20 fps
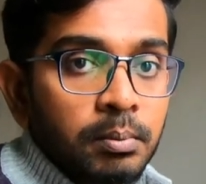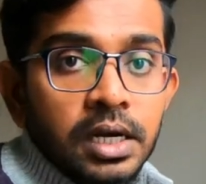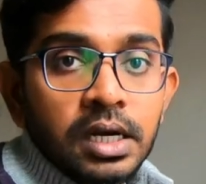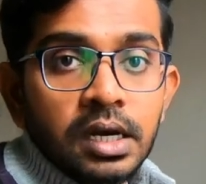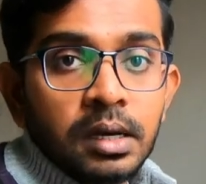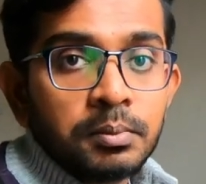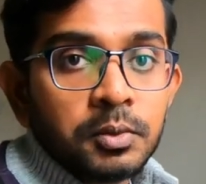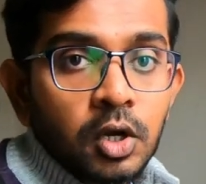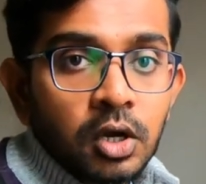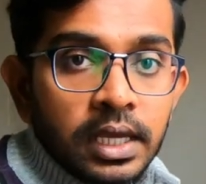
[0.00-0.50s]

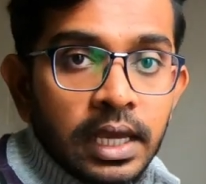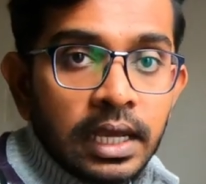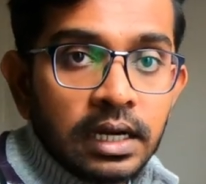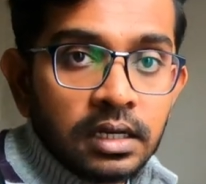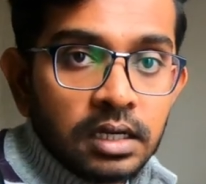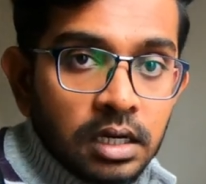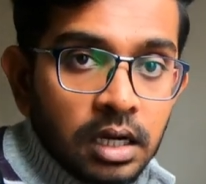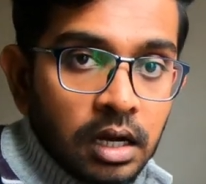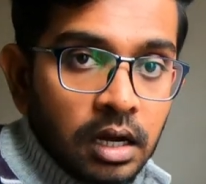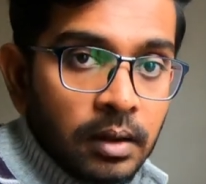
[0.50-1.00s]
build up your
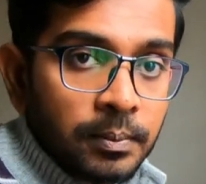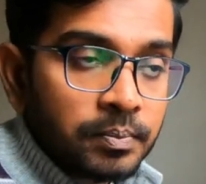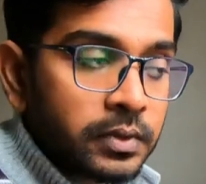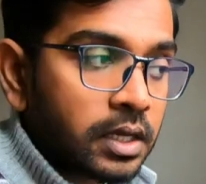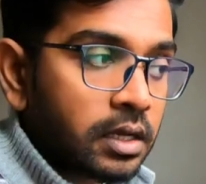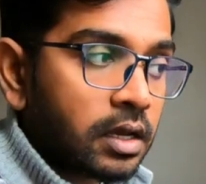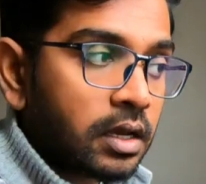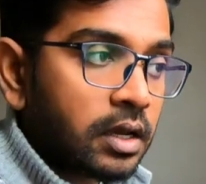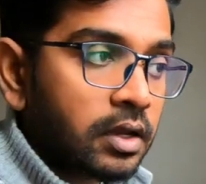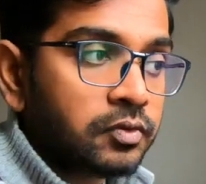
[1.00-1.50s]
career
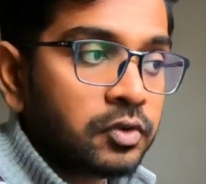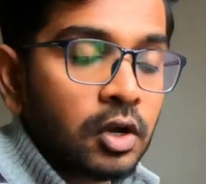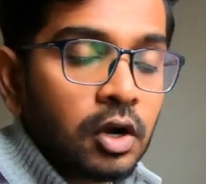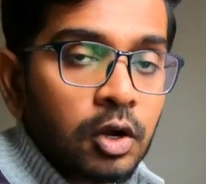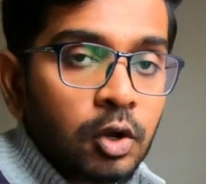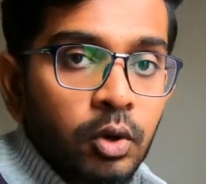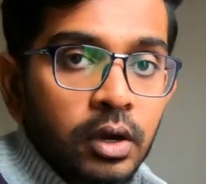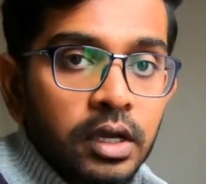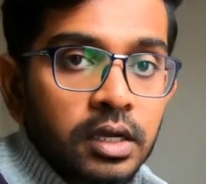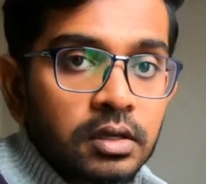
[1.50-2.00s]
if
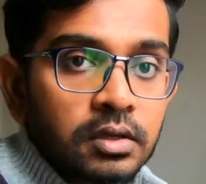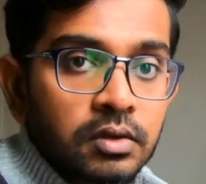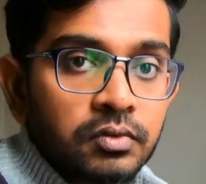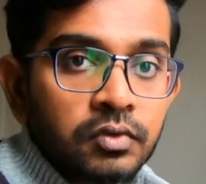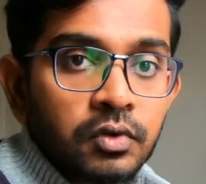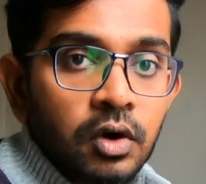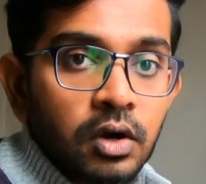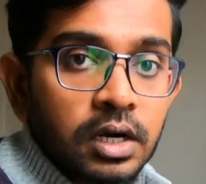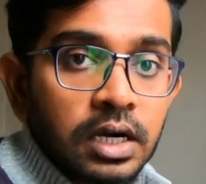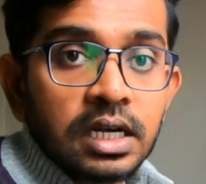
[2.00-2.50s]
you're going
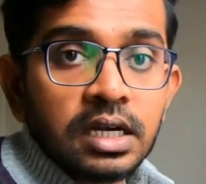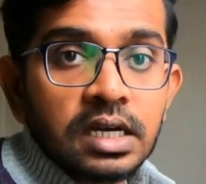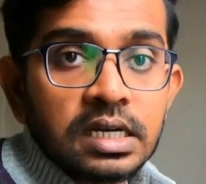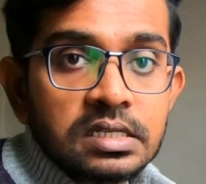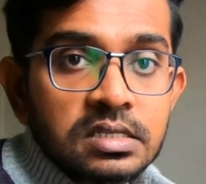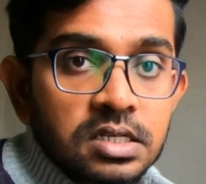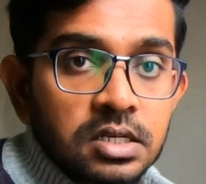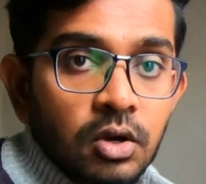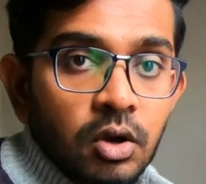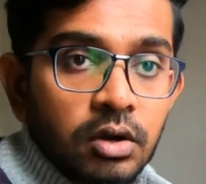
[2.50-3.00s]
for
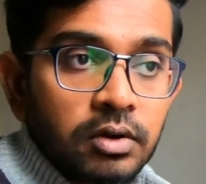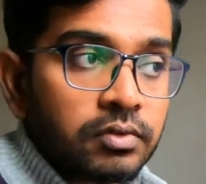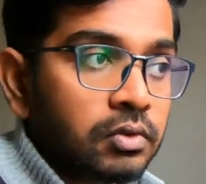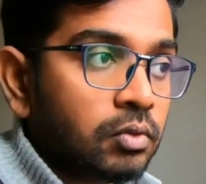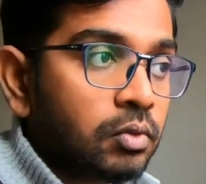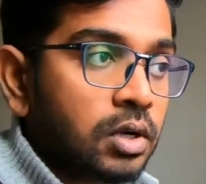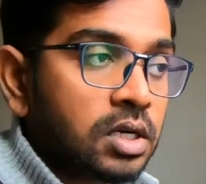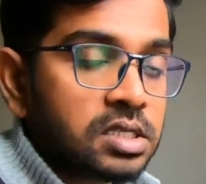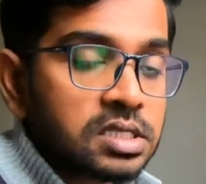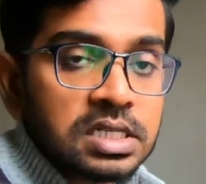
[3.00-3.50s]
industry or if
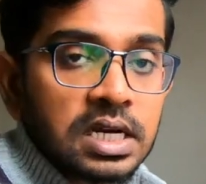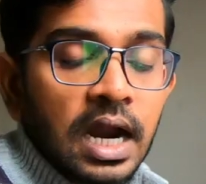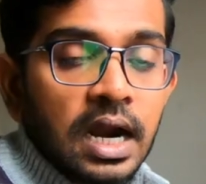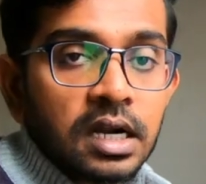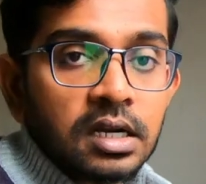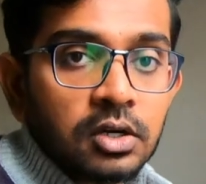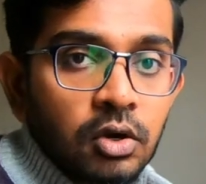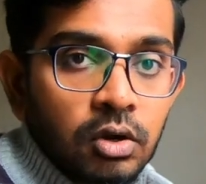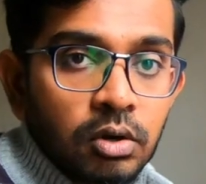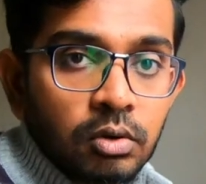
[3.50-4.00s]
you want to
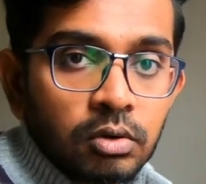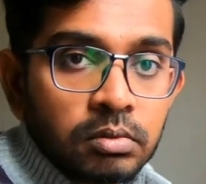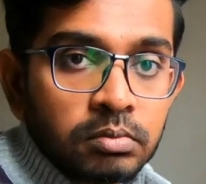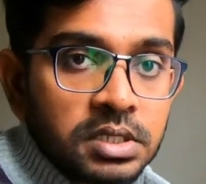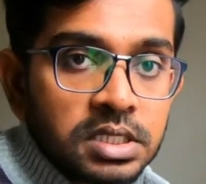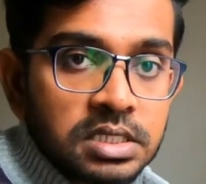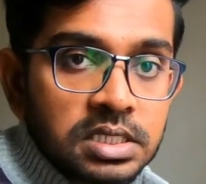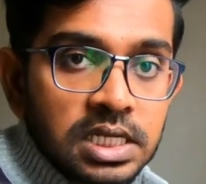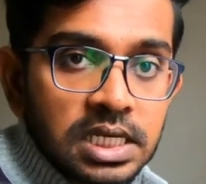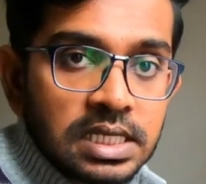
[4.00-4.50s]
start your own
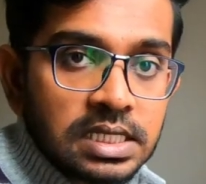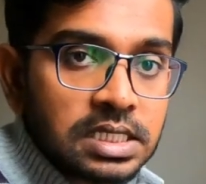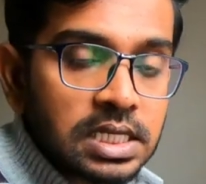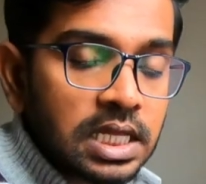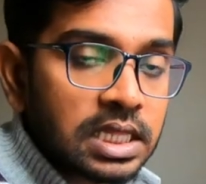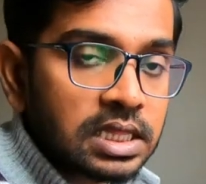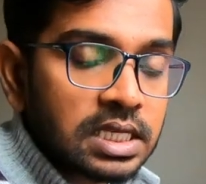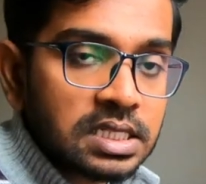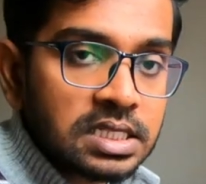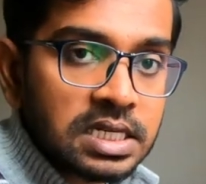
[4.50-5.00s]
business
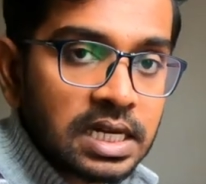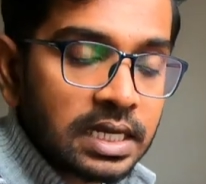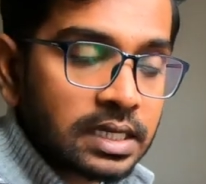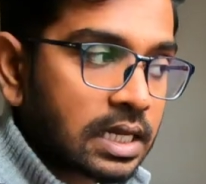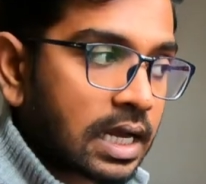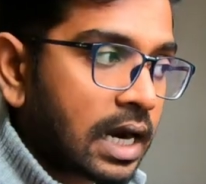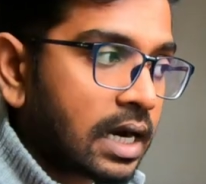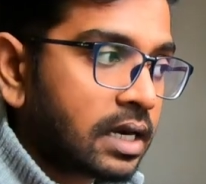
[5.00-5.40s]
and things like